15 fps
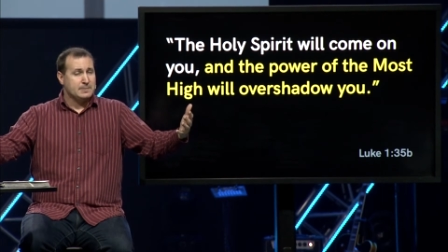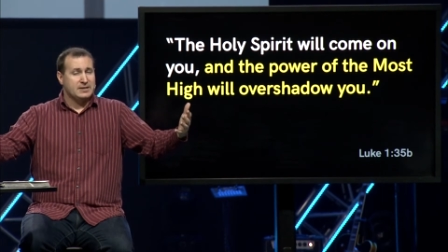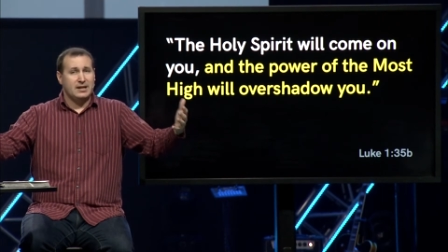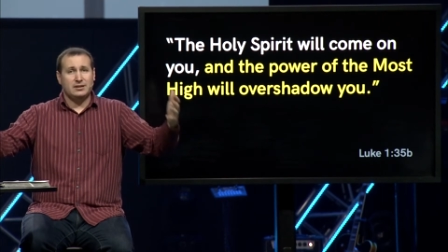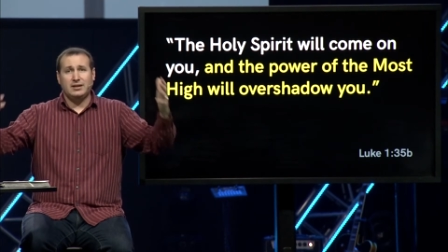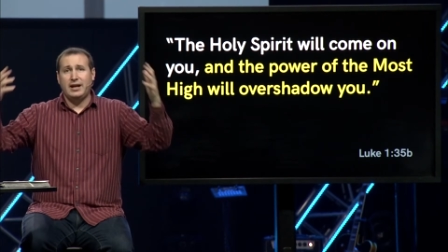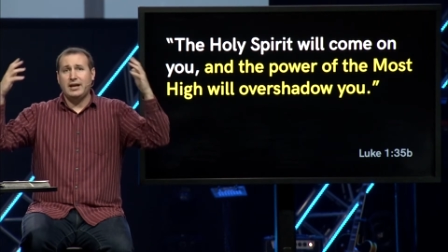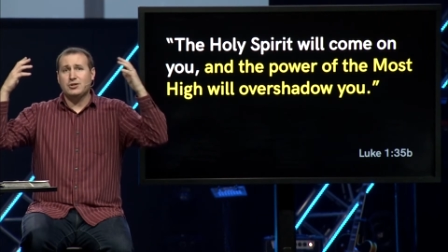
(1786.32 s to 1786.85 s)

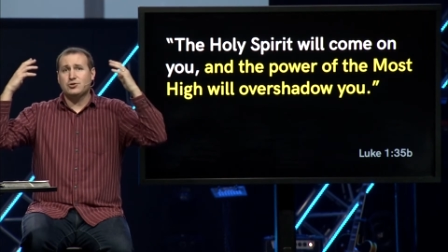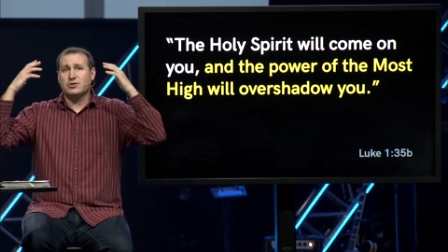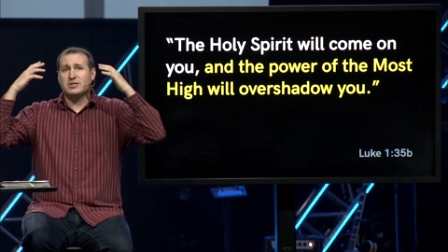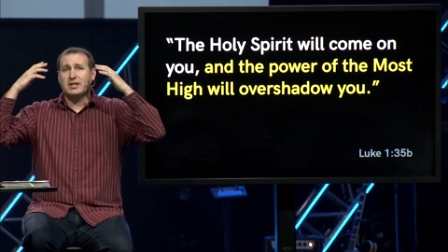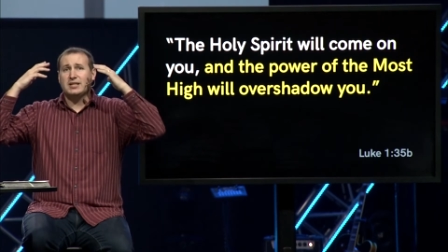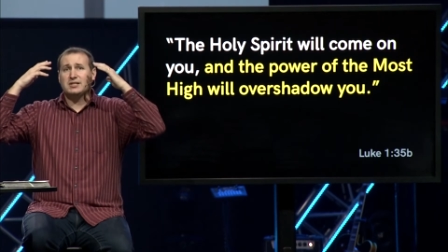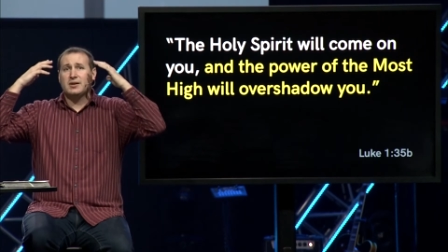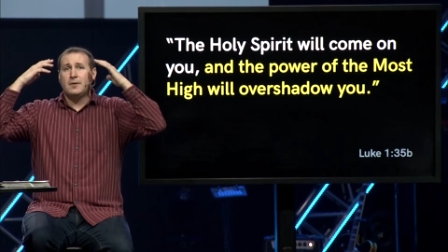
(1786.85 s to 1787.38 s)
Yet the angel
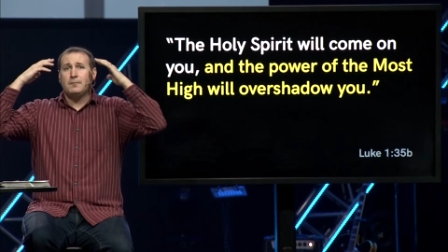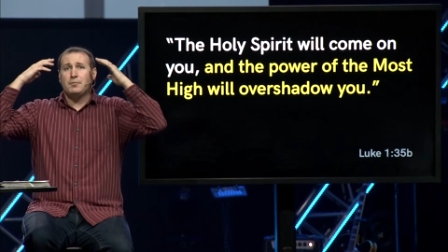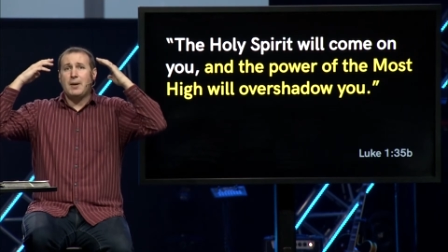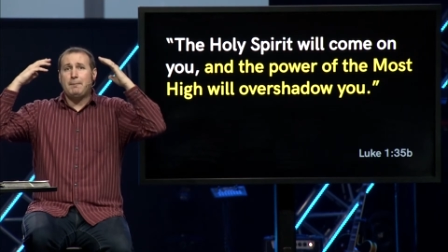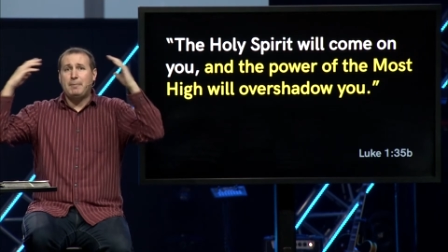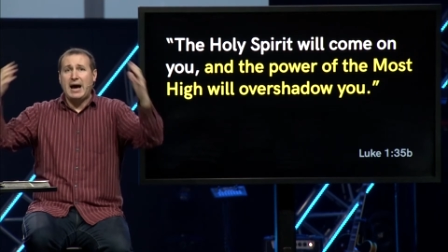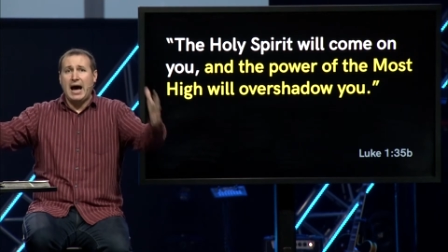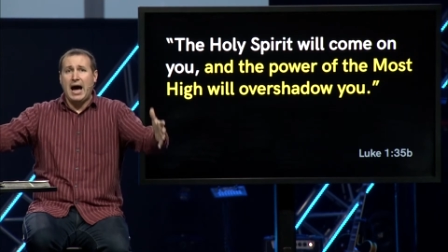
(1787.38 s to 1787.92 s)
says the
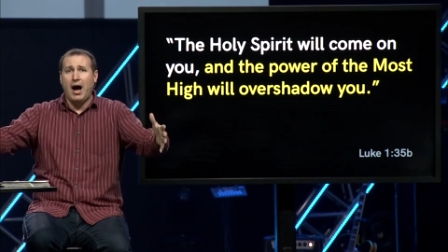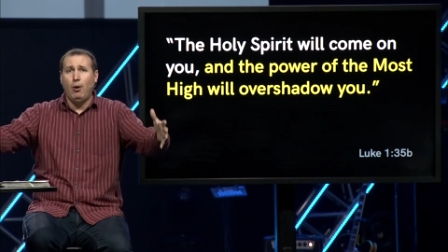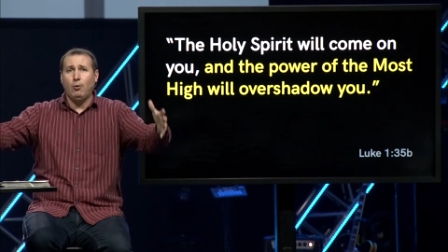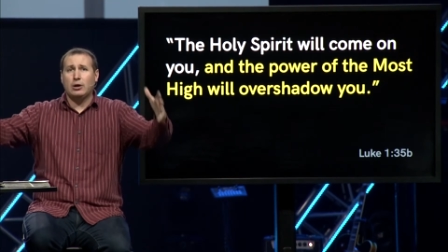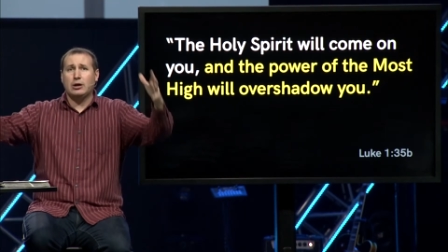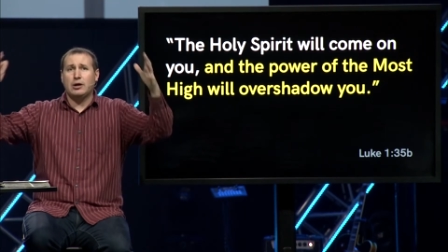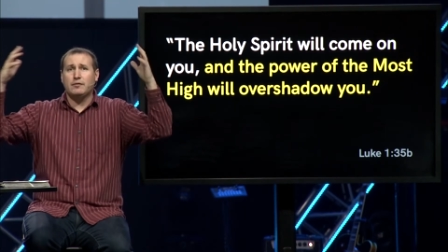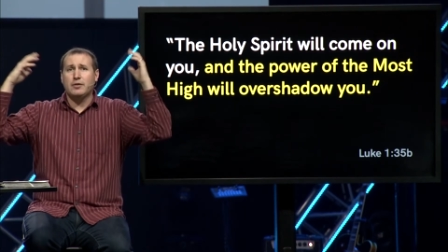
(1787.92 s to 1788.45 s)

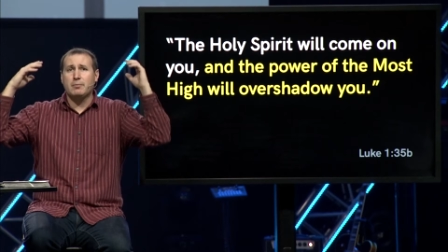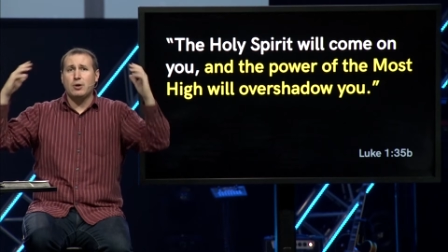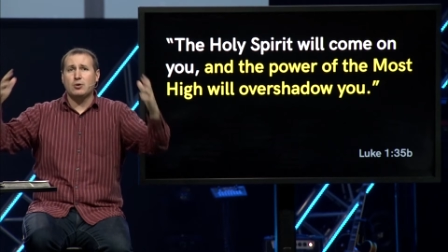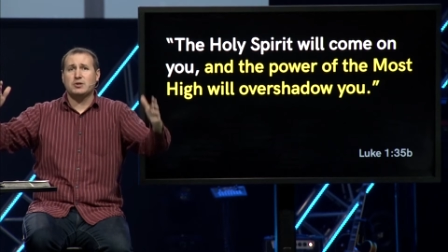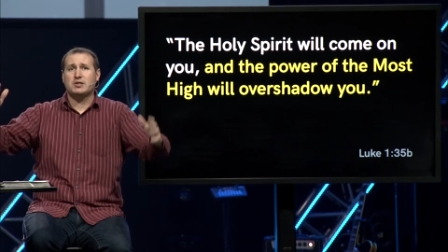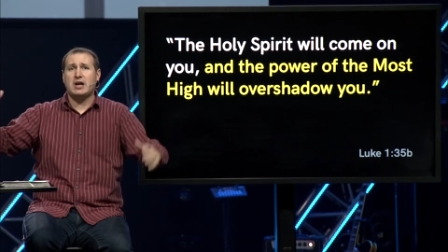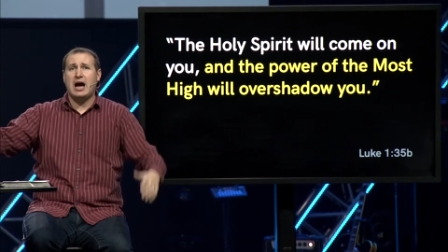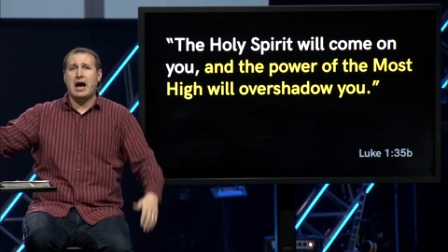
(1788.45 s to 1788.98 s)
power of the
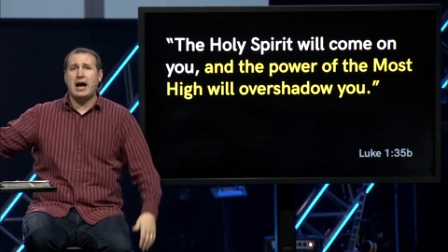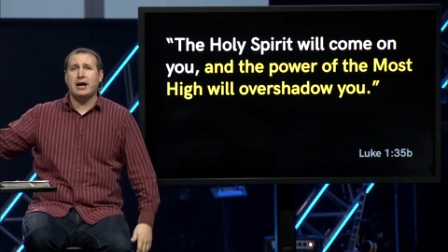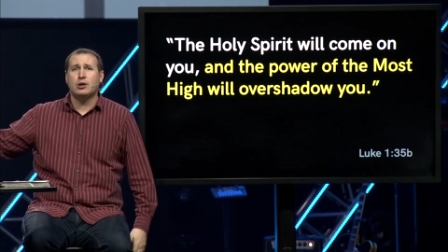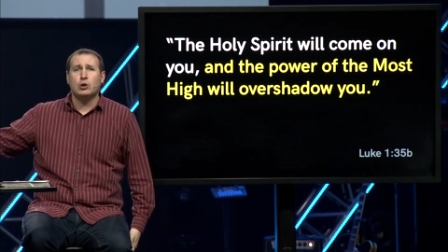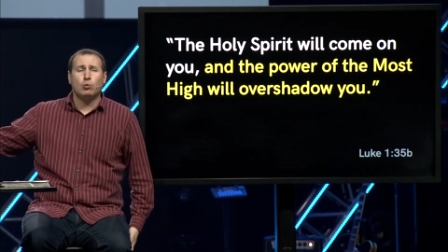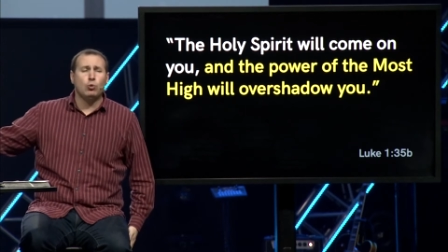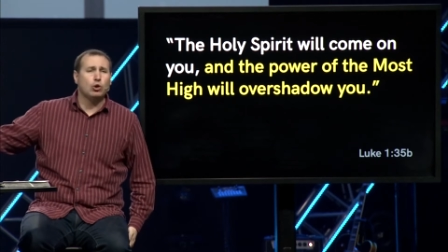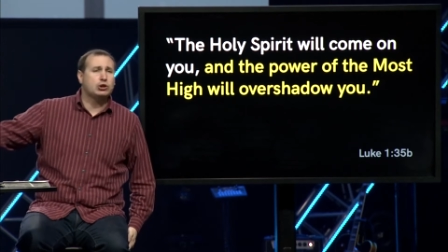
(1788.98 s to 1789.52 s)
Most High
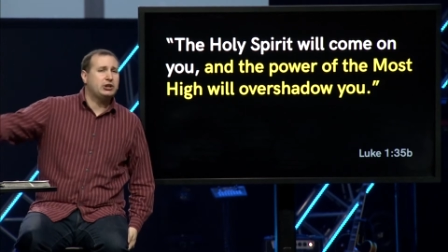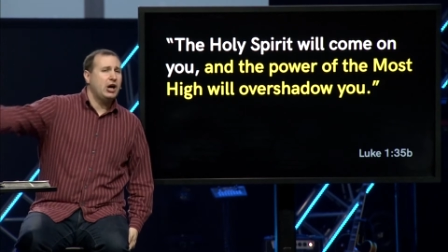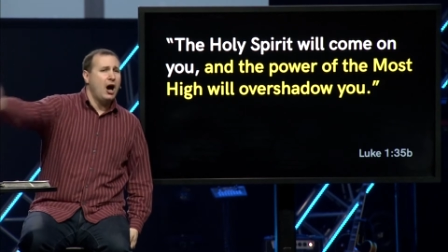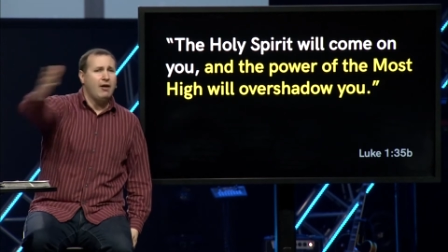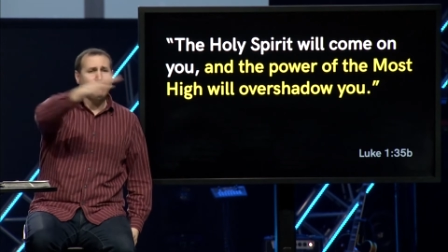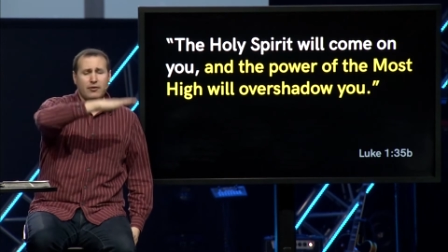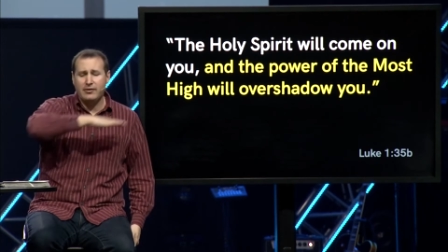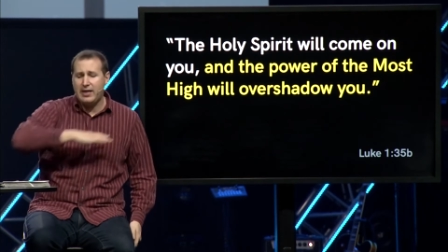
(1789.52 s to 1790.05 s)
will
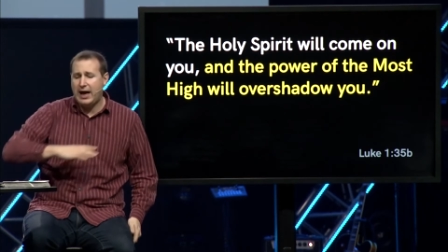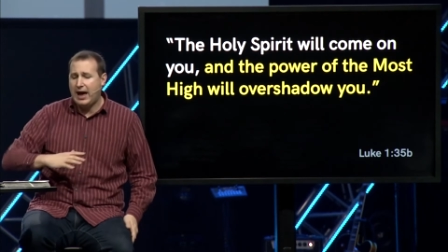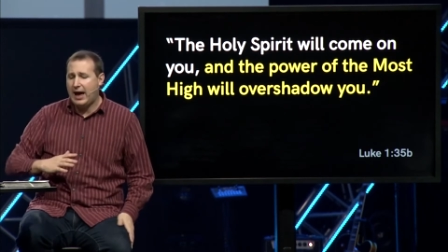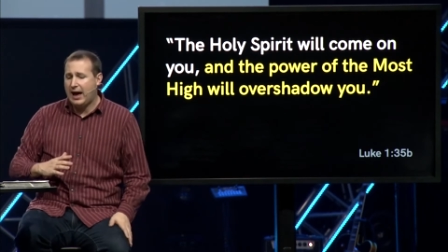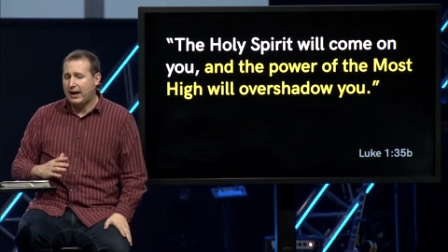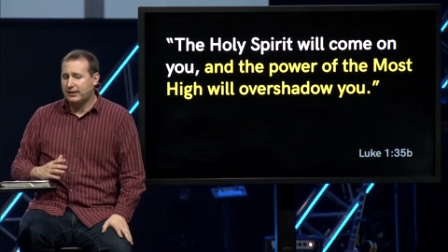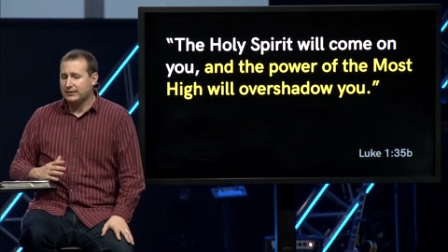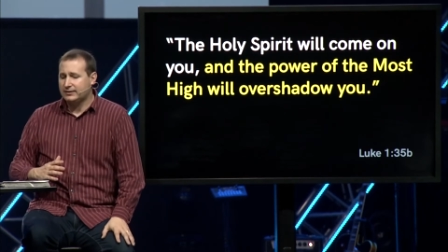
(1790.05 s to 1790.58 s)
cover
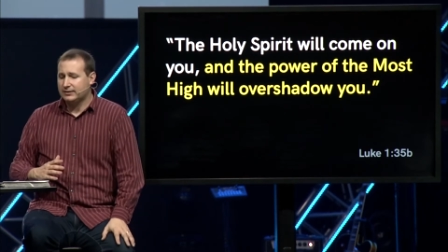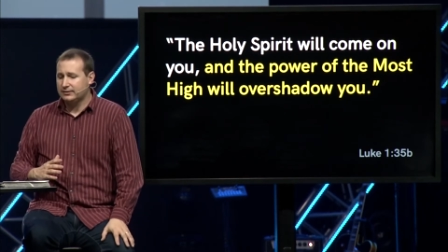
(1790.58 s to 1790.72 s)
that.